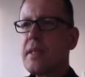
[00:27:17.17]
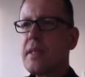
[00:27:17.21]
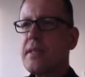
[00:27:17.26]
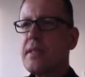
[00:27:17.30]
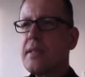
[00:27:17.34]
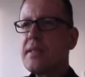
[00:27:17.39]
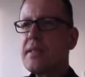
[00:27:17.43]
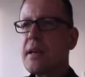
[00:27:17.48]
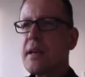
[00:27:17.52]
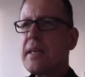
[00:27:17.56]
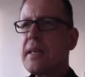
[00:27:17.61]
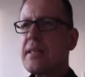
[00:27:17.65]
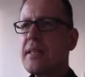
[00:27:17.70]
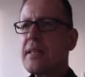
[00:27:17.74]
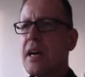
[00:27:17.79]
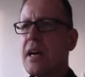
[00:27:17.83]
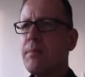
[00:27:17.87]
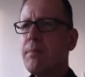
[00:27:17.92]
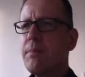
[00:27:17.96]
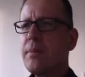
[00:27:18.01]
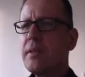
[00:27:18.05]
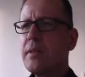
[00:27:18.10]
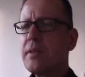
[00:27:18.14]
Some
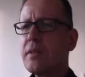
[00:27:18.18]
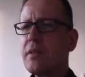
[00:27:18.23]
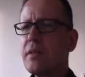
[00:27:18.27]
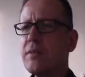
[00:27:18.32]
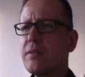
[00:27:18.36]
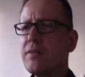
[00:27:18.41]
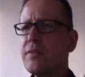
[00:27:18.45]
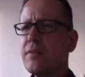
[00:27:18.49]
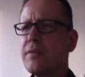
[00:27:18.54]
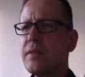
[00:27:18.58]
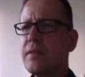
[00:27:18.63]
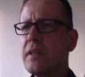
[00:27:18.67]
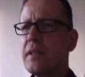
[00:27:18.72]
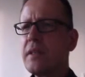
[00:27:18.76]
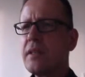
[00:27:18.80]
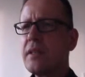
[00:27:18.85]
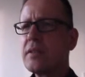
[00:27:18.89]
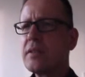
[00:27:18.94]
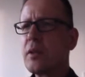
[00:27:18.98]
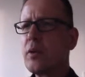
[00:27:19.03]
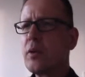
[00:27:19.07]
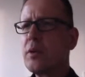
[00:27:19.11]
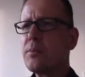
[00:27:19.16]
examples of
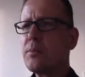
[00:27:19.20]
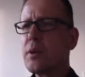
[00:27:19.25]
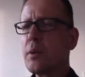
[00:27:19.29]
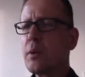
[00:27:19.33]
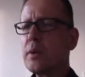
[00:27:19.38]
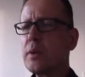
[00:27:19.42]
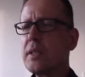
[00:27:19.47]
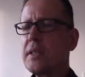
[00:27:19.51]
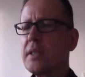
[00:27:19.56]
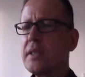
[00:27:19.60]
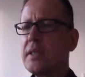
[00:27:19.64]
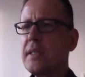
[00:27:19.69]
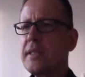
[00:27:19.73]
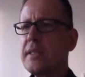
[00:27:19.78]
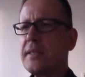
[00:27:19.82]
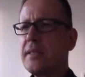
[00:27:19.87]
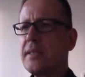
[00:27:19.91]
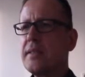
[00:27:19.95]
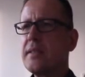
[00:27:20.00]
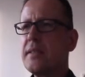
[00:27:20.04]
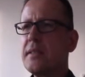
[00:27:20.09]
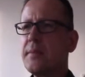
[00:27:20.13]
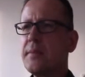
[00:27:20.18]
solar process heat
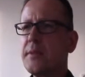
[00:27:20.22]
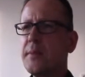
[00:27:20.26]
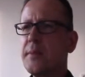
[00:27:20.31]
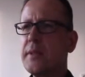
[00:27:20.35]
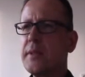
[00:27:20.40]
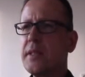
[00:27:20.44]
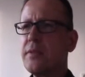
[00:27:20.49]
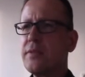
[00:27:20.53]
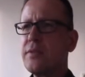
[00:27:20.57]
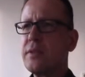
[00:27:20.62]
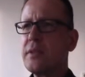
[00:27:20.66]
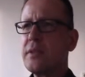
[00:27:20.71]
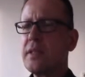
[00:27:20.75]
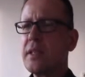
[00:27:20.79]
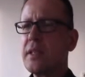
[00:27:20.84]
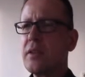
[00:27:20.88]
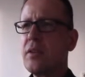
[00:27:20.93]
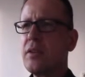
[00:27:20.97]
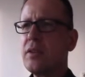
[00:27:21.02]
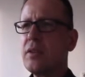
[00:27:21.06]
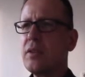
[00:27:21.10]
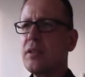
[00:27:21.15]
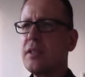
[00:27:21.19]
systems with different
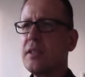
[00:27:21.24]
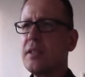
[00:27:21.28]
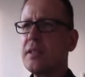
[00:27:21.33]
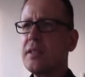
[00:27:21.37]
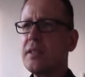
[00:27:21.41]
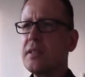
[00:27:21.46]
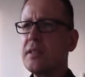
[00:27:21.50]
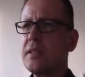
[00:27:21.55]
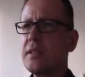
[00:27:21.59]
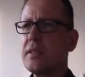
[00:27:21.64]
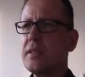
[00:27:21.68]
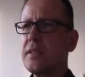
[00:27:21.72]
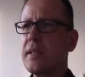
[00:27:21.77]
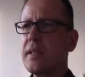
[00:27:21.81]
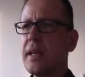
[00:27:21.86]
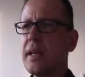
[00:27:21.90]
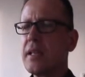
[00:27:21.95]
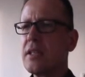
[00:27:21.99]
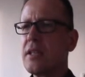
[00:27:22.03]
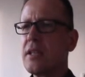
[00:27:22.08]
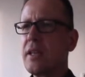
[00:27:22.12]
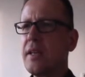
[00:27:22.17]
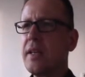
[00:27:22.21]
technologies. This is
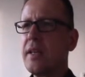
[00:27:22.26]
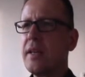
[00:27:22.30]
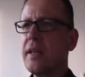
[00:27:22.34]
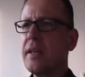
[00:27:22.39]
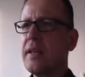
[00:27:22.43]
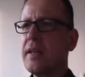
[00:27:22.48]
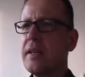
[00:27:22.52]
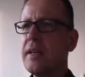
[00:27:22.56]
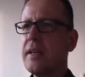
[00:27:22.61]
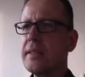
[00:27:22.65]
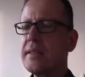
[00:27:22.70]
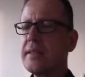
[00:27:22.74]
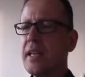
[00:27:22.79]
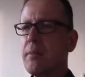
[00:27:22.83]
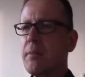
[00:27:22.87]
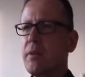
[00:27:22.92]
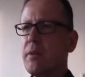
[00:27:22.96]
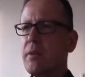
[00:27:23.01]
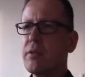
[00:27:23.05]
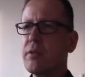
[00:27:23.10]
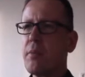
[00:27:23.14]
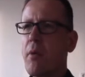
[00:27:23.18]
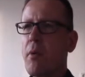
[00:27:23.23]
actually an example
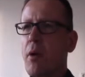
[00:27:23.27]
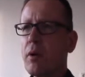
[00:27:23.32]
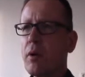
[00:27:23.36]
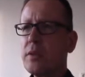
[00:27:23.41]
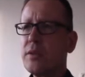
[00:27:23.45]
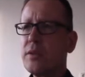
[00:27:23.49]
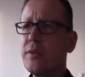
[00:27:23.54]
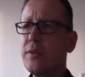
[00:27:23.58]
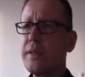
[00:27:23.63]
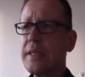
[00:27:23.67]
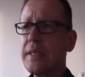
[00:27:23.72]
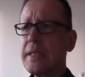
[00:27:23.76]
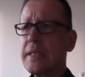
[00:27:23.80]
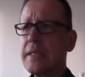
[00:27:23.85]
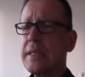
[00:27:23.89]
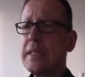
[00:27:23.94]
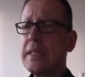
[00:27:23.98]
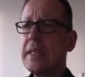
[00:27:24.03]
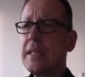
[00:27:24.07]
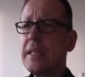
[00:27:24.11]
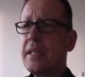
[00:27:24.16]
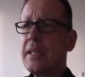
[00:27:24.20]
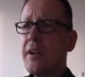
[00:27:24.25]
from Austria.
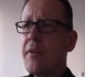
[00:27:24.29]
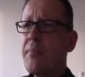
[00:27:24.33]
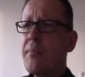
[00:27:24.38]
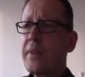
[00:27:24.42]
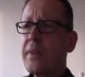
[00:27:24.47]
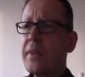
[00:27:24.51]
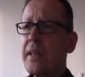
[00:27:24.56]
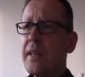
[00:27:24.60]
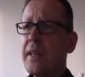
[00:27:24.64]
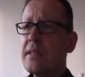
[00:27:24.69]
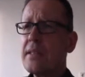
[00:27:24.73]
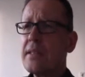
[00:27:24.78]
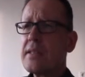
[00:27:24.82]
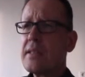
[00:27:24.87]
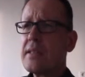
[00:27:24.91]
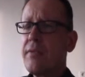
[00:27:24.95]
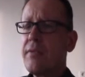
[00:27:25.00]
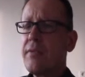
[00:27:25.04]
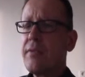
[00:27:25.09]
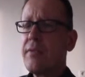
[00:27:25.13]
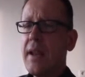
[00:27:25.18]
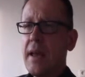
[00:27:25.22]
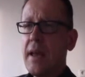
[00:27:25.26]
It's
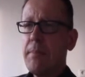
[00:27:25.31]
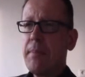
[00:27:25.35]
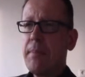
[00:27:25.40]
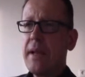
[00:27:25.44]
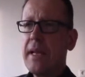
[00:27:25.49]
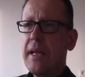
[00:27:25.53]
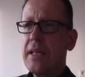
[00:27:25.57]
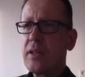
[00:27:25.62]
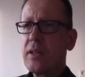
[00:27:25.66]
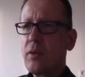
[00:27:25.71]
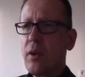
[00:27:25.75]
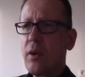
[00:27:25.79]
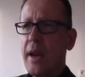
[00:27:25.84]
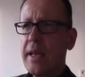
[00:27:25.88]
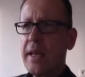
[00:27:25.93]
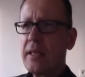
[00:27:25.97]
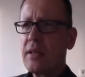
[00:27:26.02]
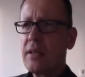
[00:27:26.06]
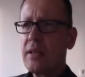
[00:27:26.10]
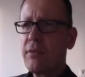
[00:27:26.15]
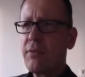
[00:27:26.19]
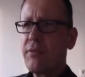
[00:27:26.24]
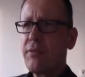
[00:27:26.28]
a flat plate
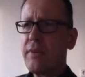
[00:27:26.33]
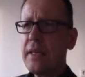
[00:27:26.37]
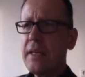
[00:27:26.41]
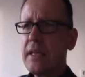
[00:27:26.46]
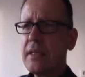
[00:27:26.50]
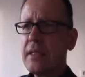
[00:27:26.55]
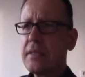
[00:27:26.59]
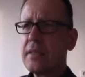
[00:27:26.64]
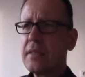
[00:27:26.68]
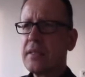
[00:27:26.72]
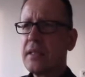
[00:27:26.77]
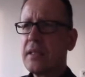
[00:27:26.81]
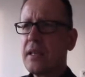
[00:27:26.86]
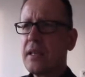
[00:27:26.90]
collector field